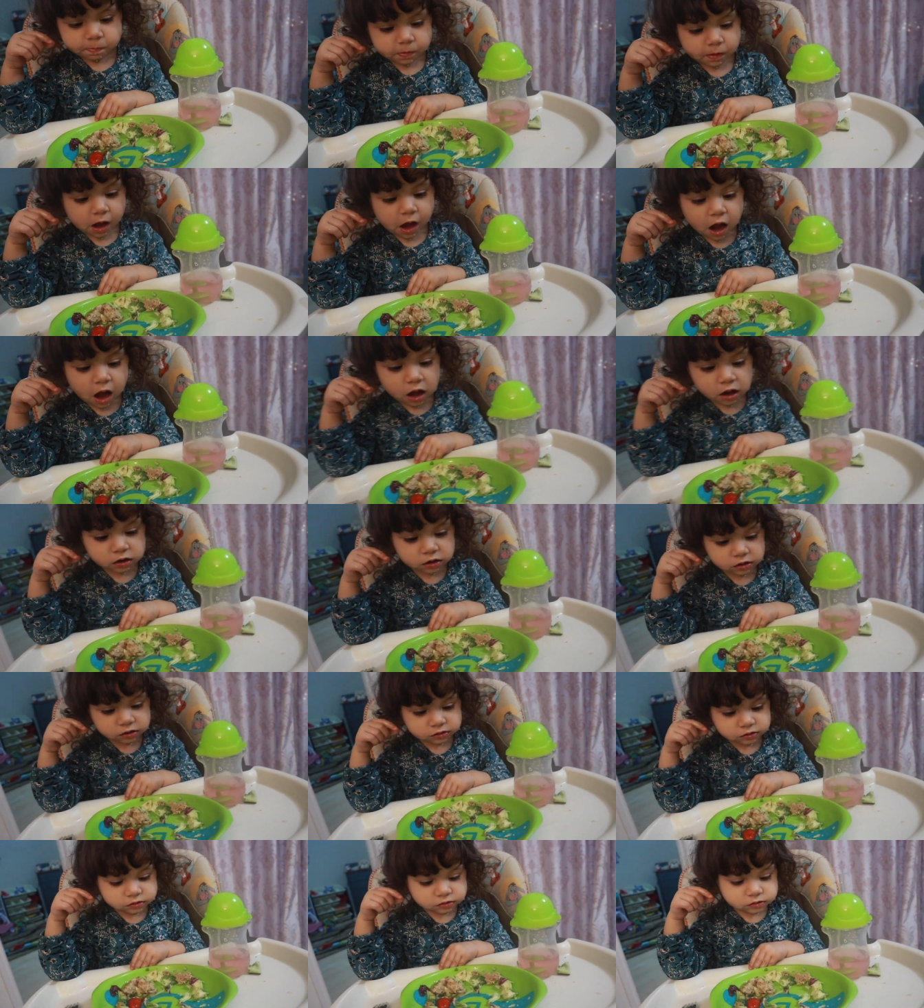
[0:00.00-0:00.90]
to
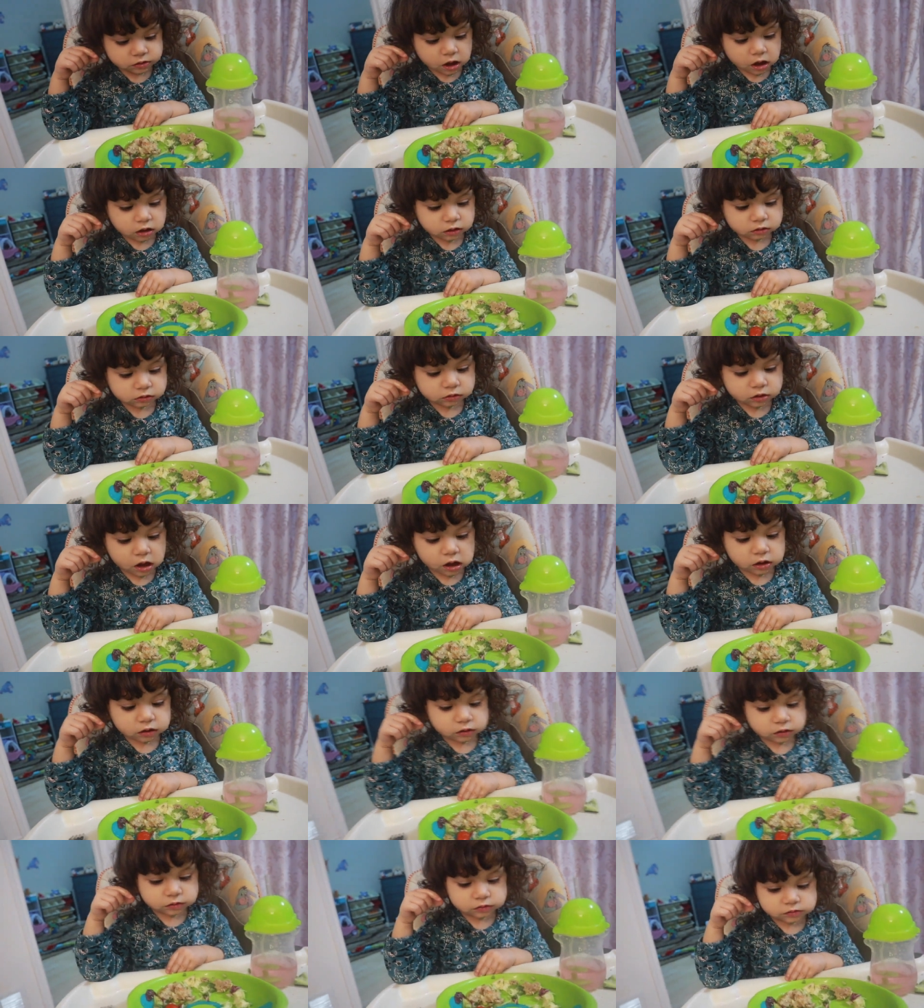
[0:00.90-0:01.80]
have um,
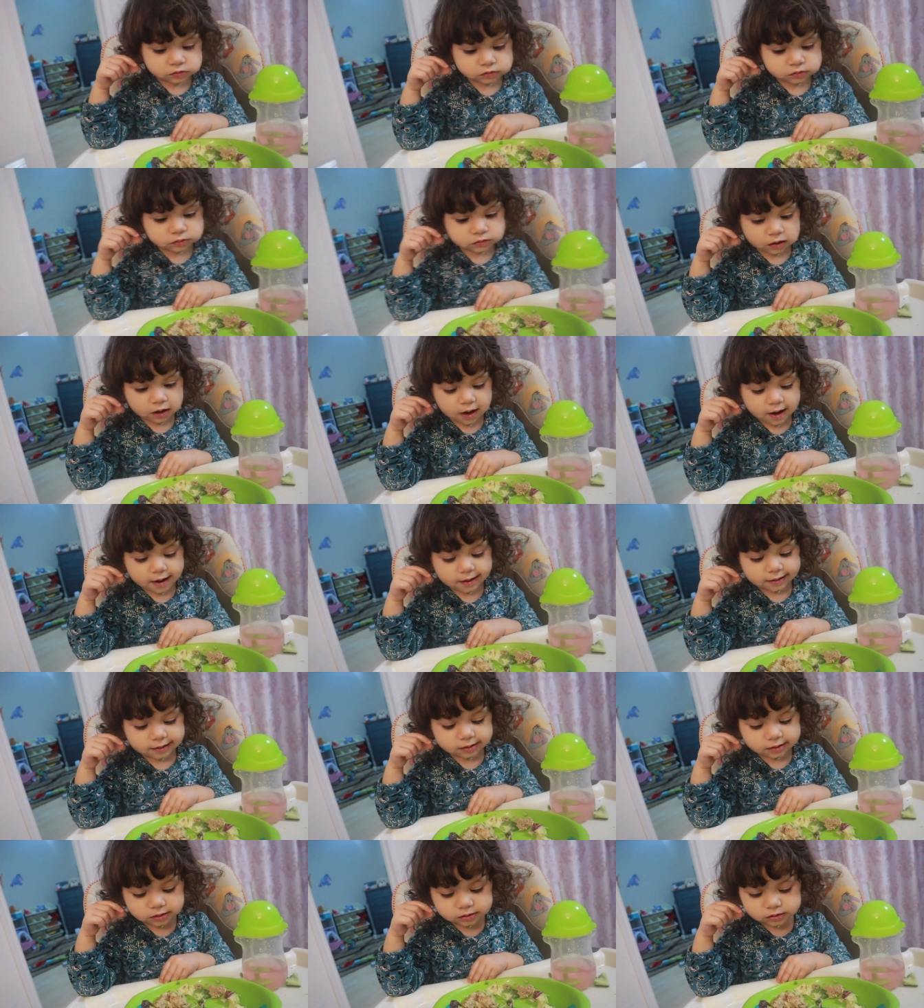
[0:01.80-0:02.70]
what she calls
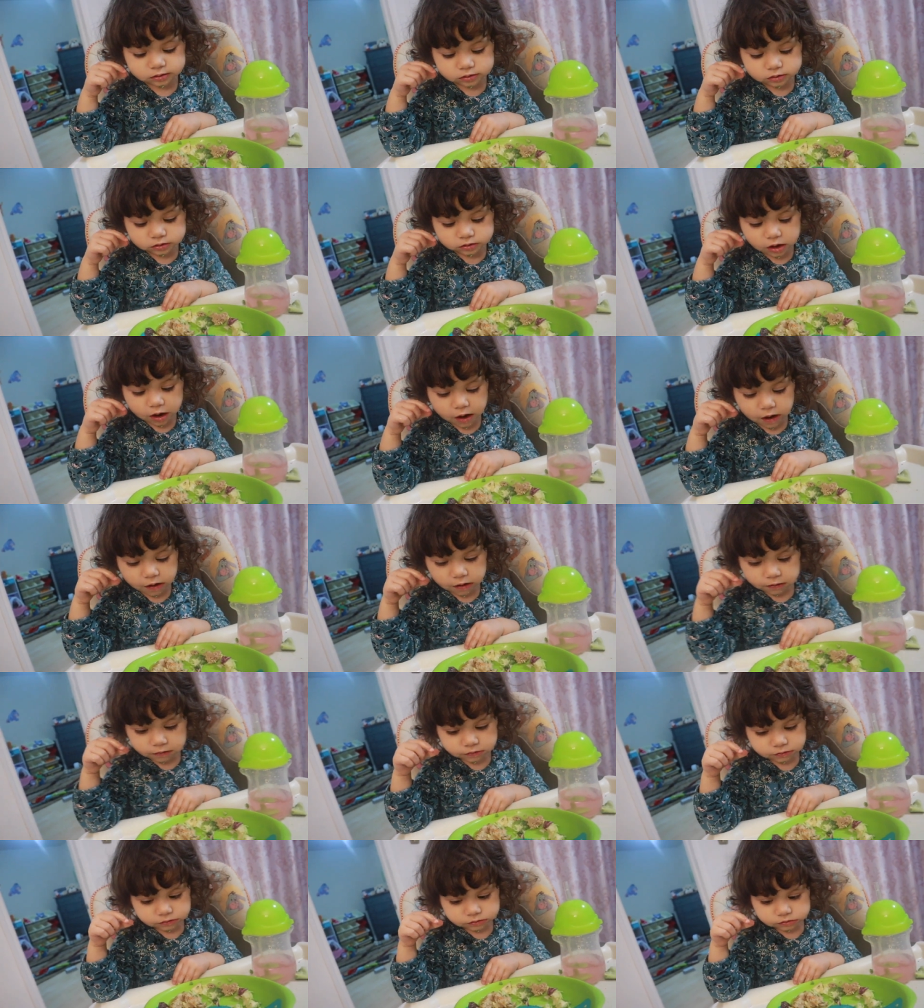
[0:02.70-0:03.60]
juwa.
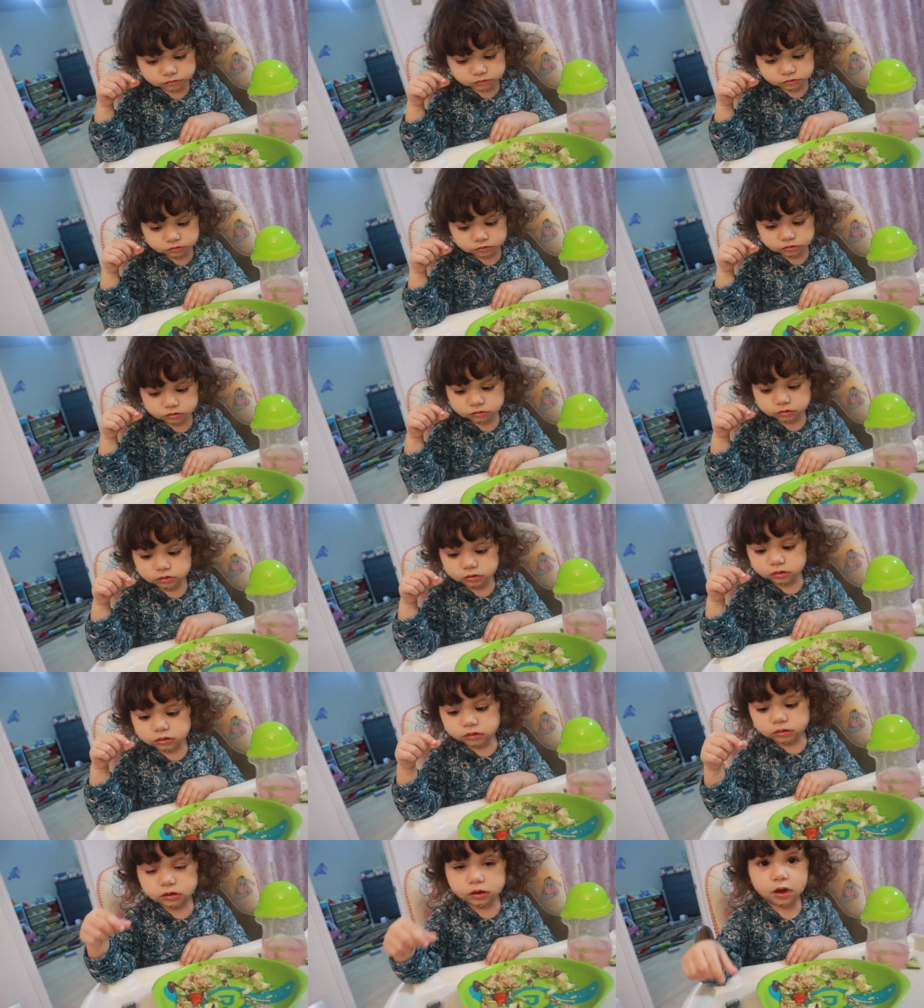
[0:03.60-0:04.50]
So that is
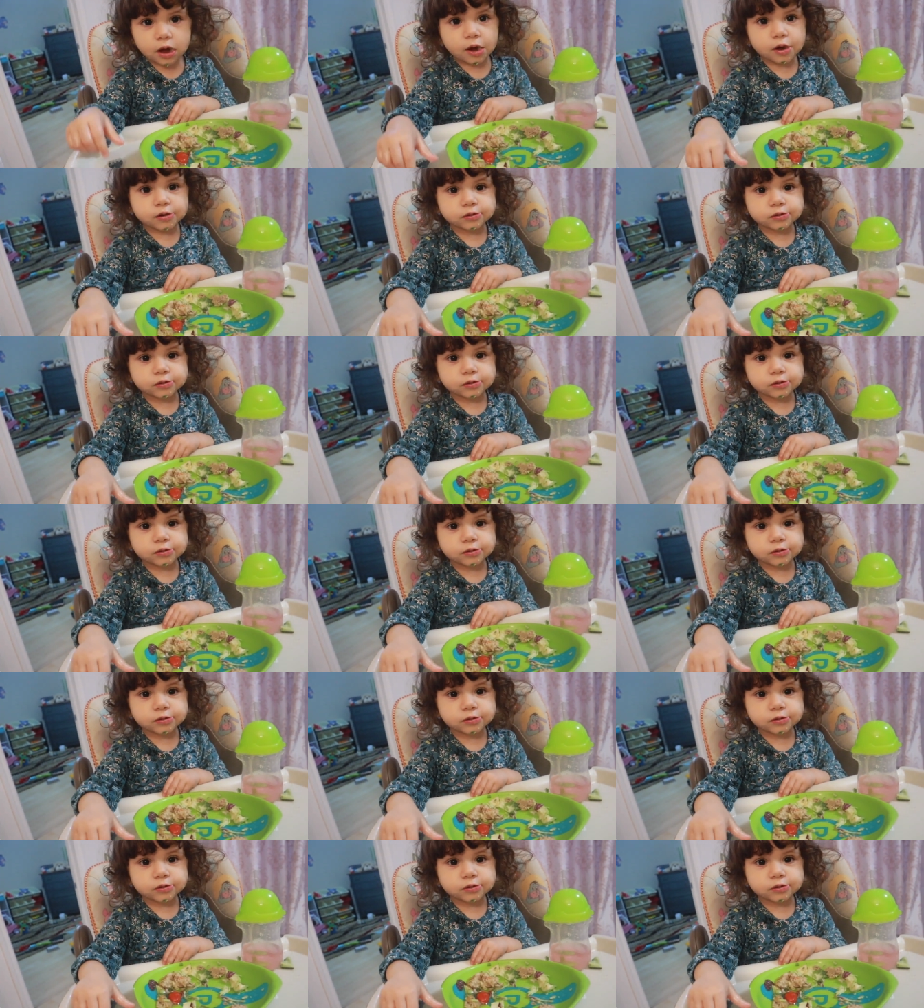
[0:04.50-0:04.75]
juice and